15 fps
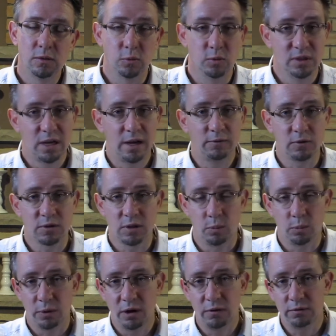It was after some
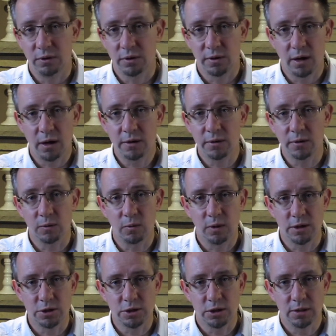prayerful thought on the
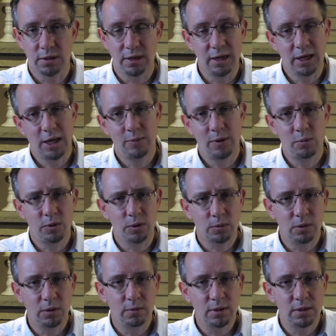question that I came up with
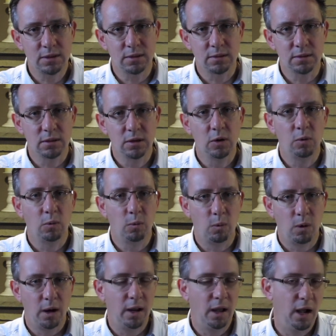three reasons
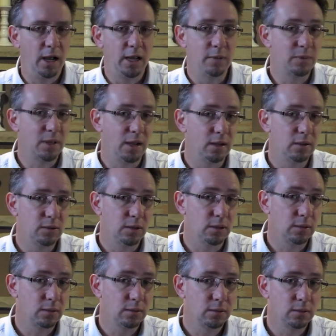why I am Catholic.